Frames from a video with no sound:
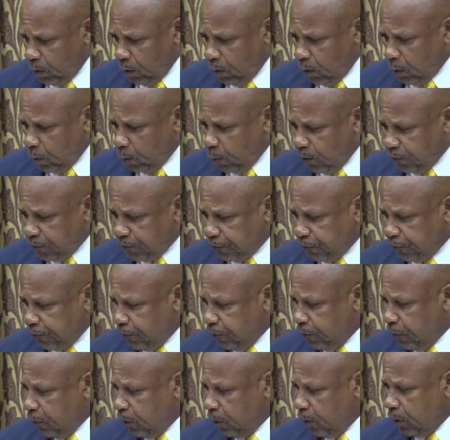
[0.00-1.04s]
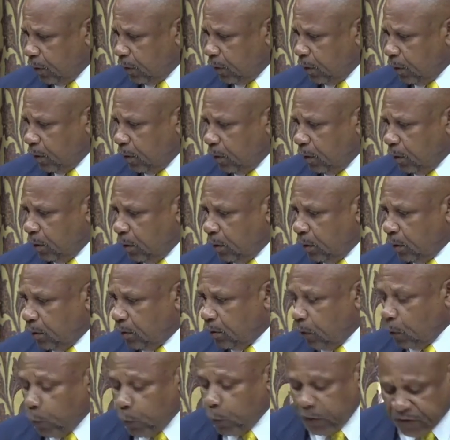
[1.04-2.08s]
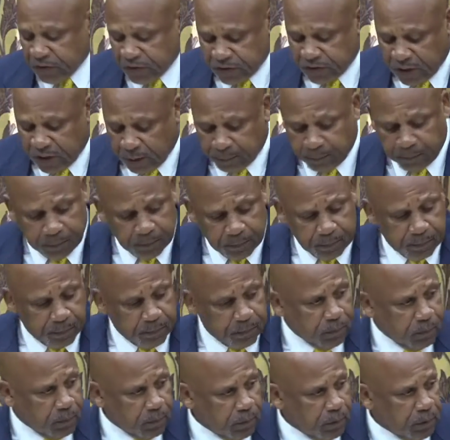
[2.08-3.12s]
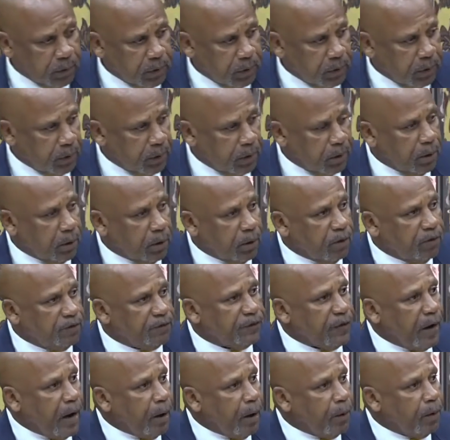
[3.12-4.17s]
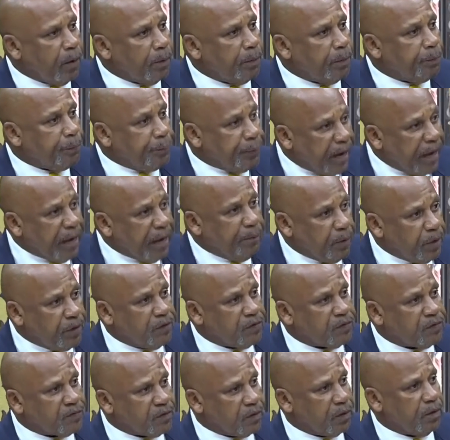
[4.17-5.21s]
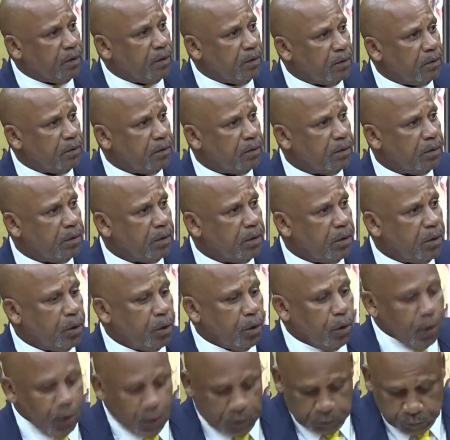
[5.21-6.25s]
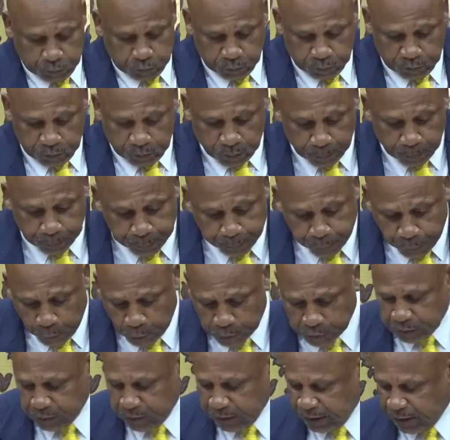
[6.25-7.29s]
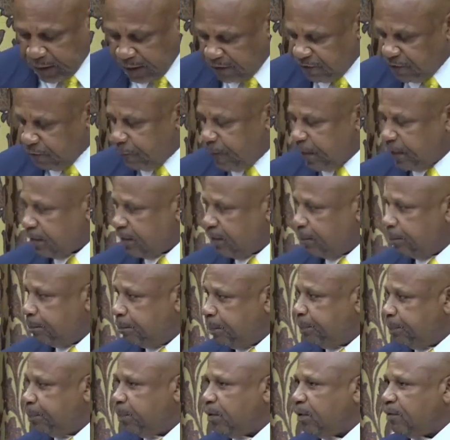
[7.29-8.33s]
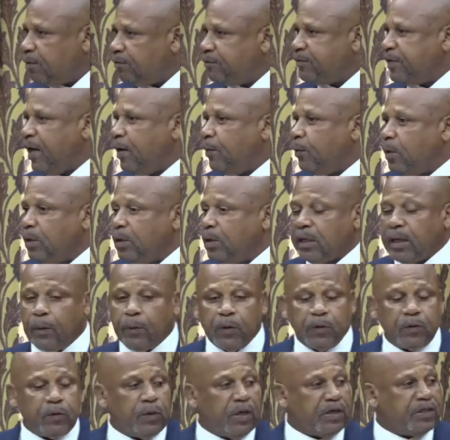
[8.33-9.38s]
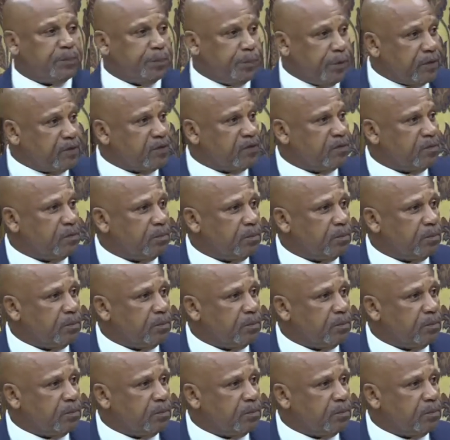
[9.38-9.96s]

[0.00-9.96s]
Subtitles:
with the wisdom of our Prime Minister to approach the government and people of Taiwan, and I want to express